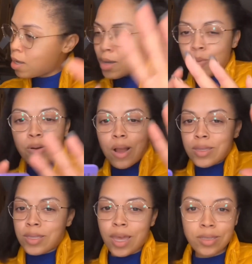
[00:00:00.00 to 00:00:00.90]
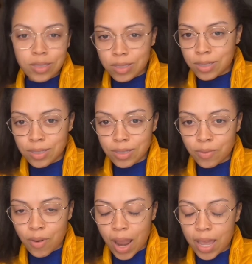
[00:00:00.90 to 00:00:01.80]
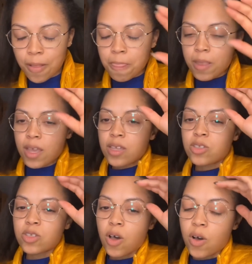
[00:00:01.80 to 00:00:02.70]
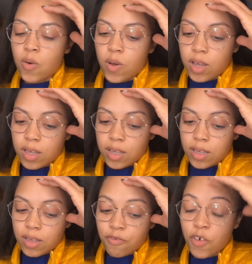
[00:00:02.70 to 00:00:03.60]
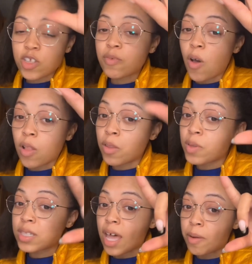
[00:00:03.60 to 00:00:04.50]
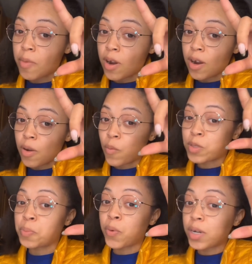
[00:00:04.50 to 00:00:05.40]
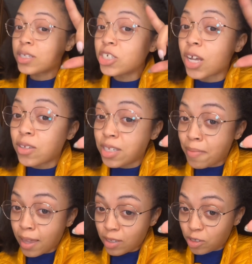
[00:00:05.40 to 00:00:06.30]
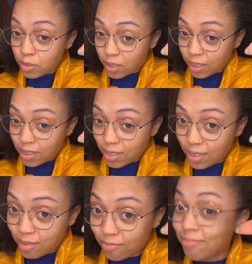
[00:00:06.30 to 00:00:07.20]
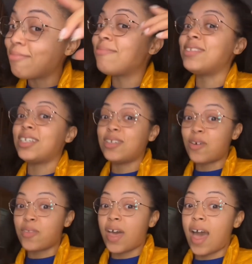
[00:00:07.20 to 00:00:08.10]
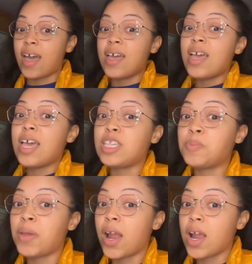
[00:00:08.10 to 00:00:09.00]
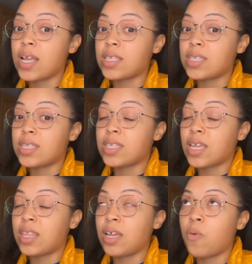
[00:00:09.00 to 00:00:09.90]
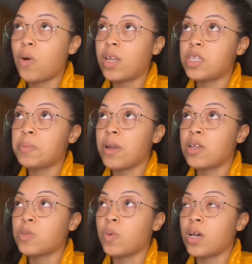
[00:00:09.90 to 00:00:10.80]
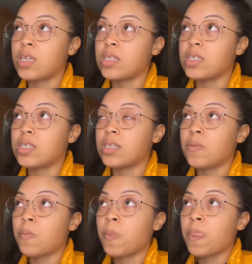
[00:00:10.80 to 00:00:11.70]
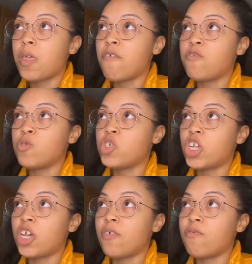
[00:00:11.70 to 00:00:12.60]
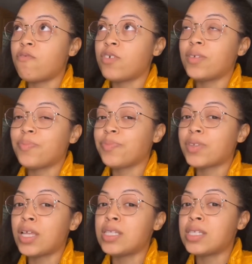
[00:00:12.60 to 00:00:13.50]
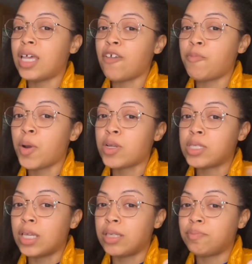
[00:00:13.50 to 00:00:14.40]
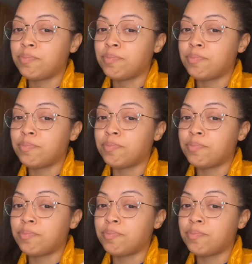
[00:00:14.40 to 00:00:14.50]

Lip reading: process, right? So, first of all, Lewis Latimer was born in Chelsea, Massachusetts. Didn't know that. His parents, I think one of his parents was a fugitive, enslaved person,